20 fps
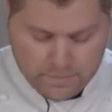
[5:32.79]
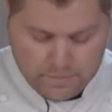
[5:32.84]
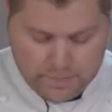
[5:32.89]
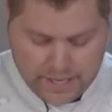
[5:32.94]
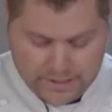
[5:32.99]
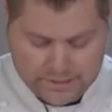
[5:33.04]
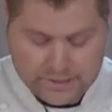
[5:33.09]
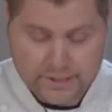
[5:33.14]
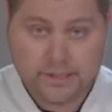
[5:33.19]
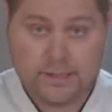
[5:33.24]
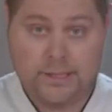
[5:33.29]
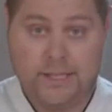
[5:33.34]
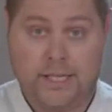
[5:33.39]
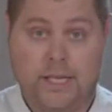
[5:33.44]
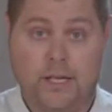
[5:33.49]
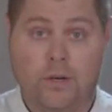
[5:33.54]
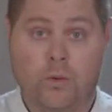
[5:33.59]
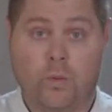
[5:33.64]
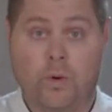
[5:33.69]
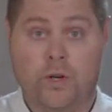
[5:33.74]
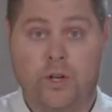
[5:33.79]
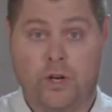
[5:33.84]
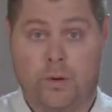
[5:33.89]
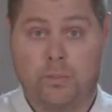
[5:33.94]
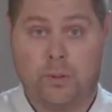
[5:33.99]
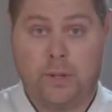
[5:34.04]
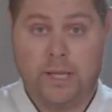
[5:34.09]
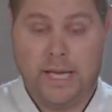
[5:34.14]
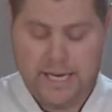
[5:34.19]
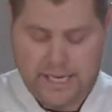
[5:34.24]
Basically, when you're
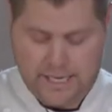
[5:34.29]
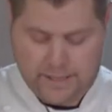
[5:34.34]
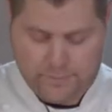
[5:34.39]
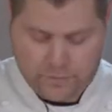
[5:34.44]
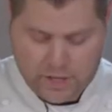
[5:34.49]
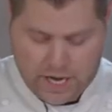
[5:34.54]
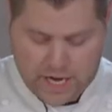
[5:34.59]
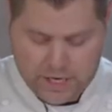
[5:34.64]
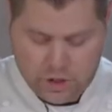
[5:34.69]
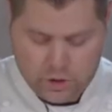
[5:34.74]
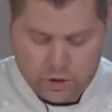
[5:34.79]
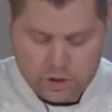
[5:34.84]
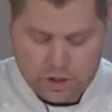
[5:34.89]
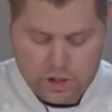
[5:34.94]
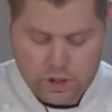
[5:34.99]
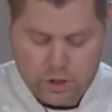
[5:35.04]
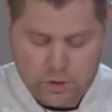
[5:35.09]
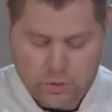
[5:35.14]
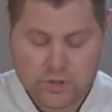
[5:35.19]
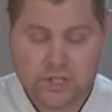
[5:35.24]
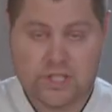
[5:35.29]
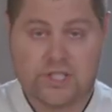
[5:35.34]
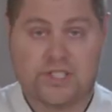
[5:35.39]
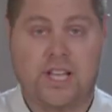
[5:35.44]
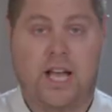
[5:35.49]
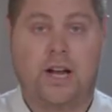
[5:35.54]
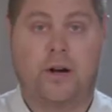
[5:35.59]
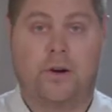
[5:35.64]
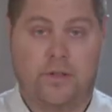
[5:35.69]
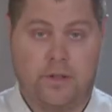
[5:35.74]
plating, I usually use the
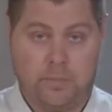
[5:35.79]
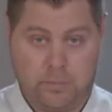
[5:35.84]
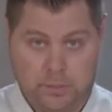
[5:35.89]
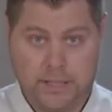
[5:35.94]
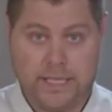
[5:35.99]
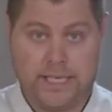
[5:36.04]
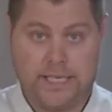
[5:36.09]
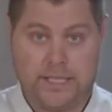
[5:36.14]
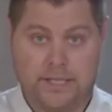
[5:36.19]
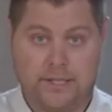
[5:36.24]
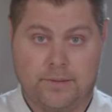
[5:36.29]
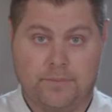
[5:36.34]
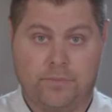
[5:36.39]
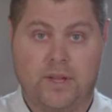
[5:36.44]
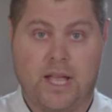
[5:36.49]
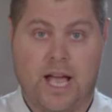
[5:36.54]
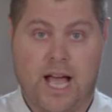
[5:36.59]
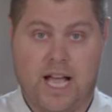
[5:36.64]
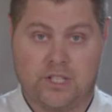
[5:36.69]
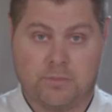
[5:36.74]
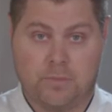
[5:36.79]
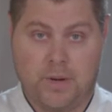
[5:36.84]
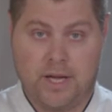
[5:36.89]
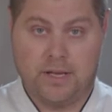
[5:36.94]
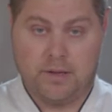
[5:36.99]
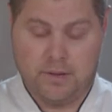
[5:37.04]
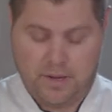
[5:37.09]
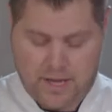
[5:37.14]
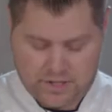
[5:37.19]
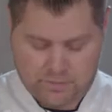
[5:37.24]
center of the plate as
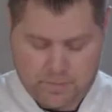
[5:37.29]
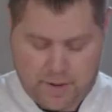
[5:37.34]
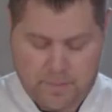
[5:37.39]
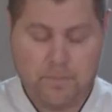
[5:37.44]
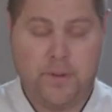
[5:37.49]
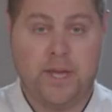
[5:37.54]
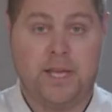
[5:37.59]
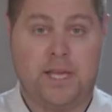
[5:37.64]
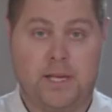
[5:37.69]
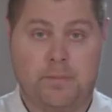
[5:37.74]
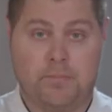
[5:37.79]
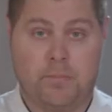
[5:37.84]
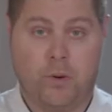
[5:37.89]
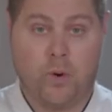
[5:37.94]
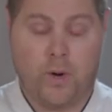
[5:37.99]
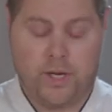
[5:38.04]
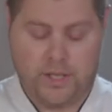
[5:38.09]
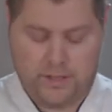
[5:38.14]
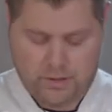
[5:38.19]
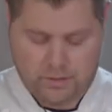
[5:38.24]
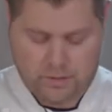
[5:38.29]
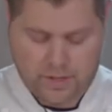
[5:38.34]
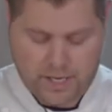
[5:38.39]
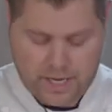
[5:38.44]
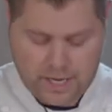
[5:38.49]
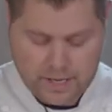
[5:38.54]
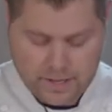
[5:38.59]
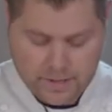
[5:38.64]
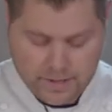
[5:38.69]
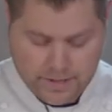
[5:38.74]
my, as my peaking point,
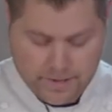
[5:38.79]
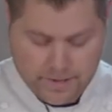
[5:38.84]
okay?